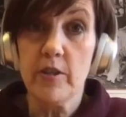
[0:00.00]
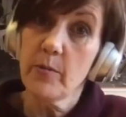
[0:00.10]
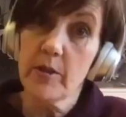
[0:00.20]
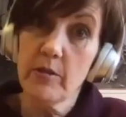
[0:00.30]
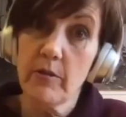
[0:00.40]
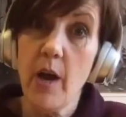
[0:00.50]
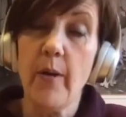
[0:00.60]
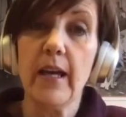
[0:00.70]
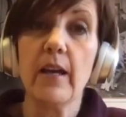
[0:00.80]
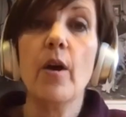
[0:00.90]
that were still
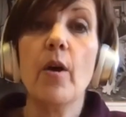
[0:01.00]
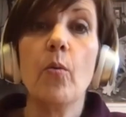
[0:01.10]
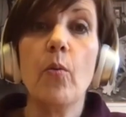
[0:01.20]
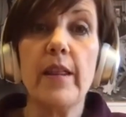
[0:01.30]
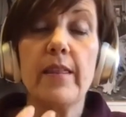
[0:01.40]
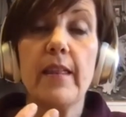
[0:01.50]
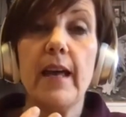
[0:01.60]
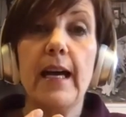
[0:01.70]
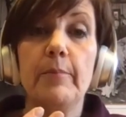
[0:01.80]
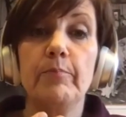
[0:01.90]
going with
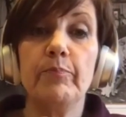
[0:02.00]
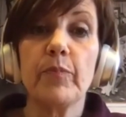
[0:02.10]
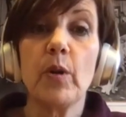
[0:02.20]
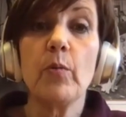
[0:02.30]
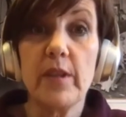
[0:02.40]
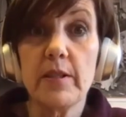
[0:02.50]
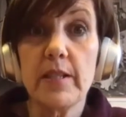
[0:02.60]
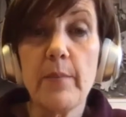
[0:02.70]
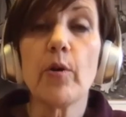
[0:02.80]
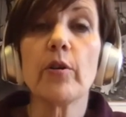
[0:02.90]
the
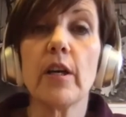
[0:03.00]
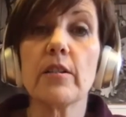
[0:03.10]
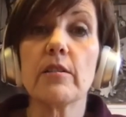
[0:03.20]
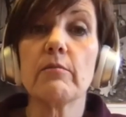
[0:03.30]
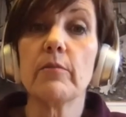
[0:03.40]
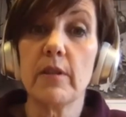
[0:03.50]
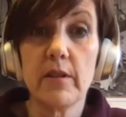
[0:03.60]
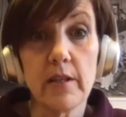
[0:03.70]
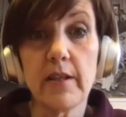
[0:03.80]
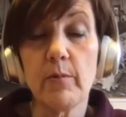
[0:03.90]
same product
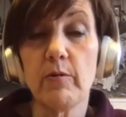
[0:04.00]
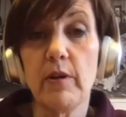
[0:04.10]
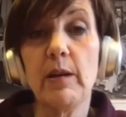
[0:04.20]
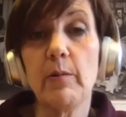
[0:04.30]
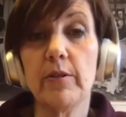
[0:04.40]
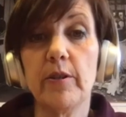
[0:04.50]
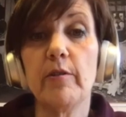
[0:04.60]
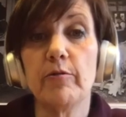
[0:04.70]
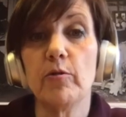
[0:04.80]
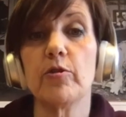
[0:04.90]
that they were really well known
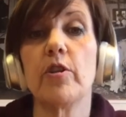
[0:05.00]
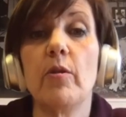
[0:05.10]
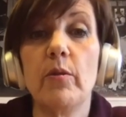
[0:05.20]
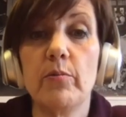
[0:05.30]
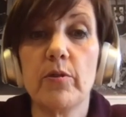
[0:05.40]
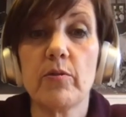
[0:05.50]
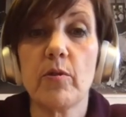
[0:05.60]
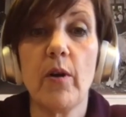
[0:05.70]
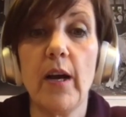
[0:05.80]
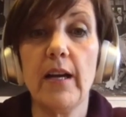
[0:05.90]
for. So it was
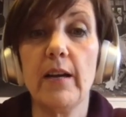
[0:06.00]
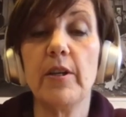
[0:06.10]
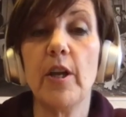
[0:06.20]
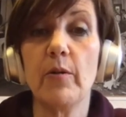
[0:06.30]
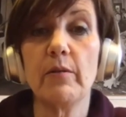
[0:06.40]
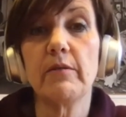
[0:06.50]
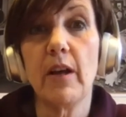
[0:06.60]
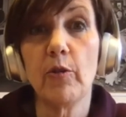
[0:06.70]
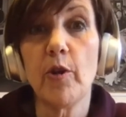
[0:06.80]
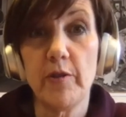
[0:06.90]
quite,
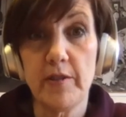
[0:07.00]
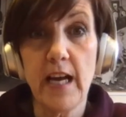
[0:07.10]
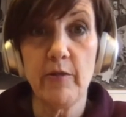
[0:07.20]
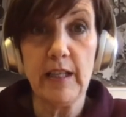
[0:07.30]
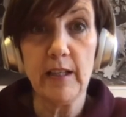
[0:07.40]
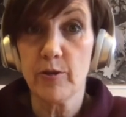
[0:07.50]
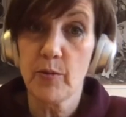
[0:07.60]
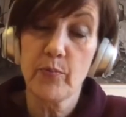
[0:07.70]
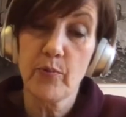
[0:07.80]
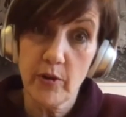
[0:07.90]
although the tannery closed,
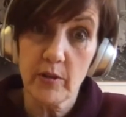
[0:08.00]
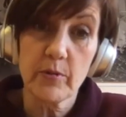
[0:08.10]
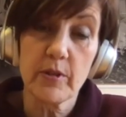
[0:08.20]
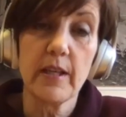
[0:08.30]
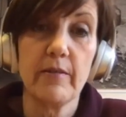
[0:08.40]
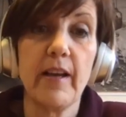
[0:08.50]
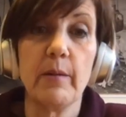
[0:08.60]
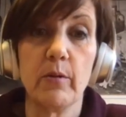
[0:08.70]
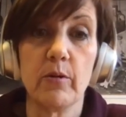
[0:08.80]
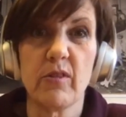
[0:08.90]
the product was still
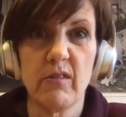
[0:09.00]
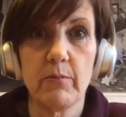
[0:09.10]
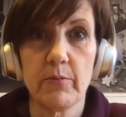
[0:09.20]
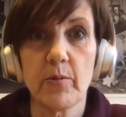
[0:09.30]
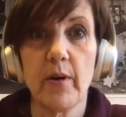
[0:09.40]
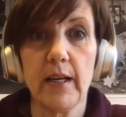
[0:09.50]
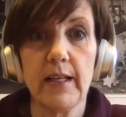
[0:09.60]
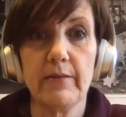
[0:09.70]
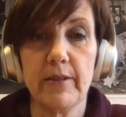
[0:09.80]
available, so it was quite clever.